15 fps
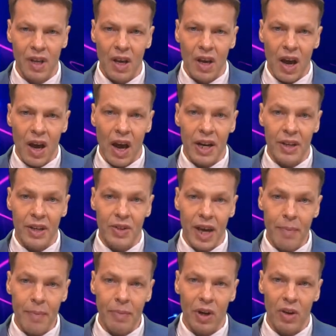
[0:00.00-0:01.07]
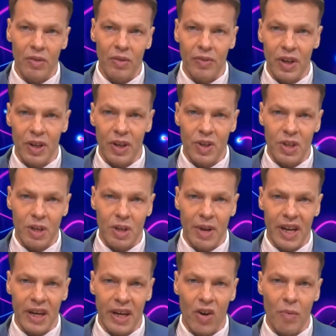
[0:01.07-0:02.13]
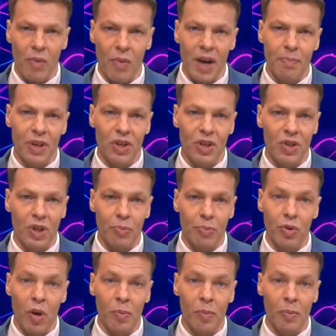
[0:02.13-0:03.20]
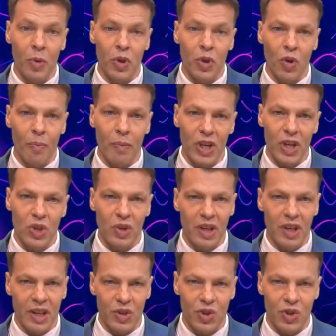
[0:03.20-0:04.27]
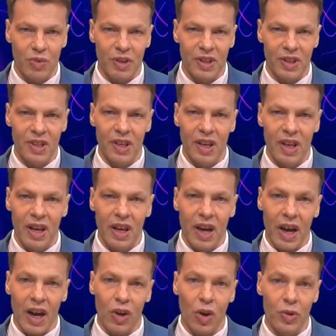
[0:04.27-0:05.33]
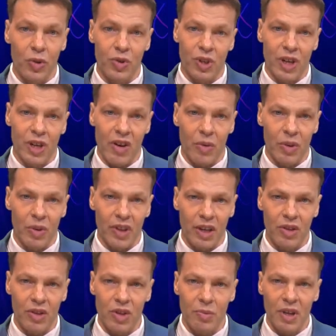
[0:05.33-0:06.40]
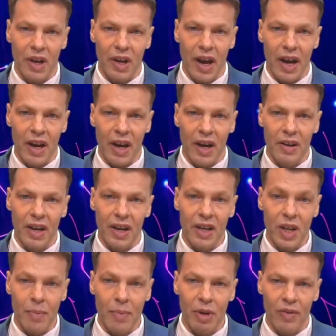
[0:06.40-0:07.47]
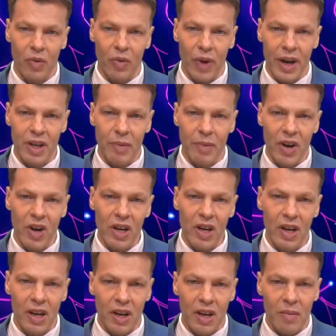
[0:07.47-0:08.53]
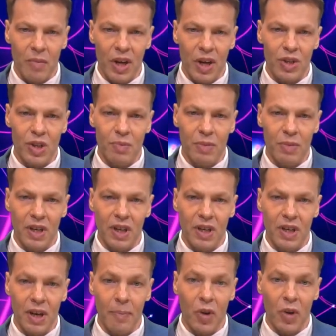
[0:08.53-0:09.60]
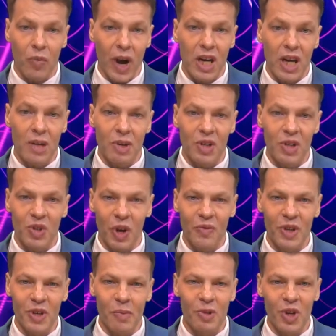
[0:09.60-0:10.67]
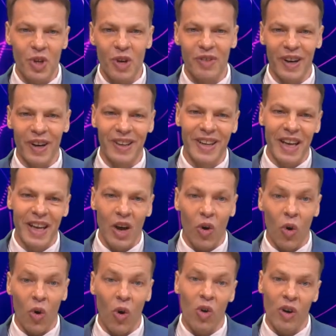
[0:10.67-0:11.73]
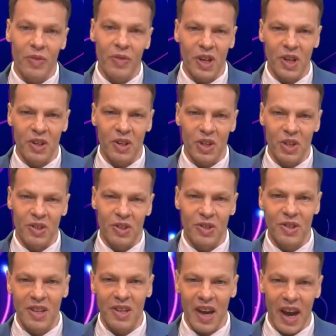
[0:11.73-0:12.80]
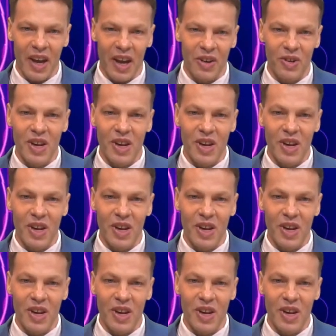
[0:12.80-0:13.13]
An example of a systematic error might be just a problem with your measuring instrument, a constant error with that instrument. And example of a random error might just be the randomness of the observer or of the conditions. And